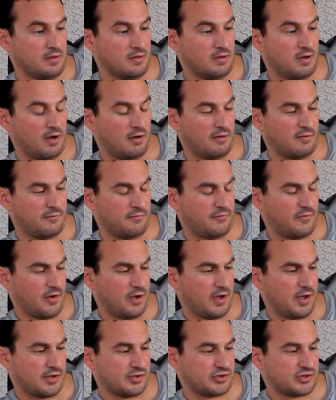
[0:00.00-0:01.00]
of
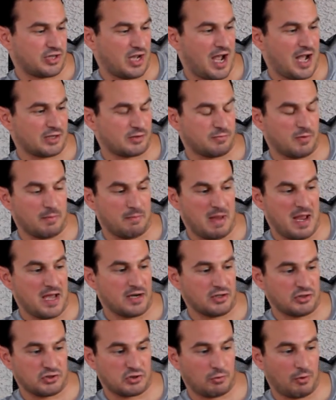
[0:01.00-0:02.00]
Scotch. But man,
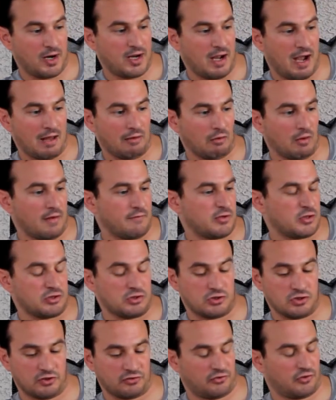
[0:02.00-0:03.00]
it's great. I love it.
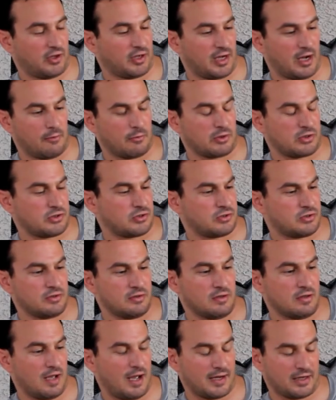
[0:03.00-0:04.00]
Just like
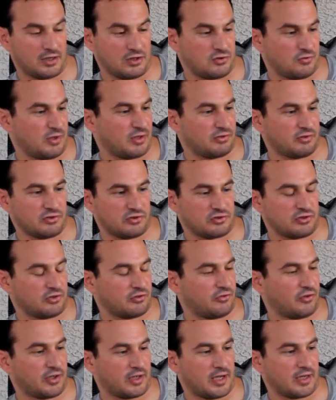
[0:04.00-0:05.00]
I could drink this
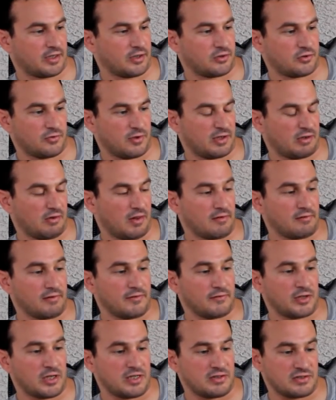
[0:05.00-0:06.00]
just like I could drink
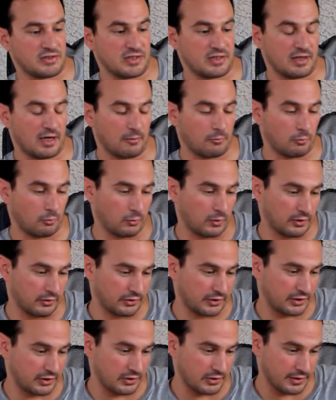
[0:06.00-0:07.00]
Glenlivet 18. I
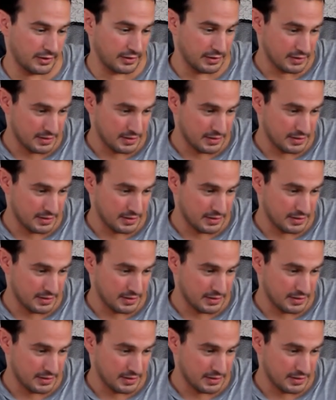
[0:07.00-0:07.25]
really could.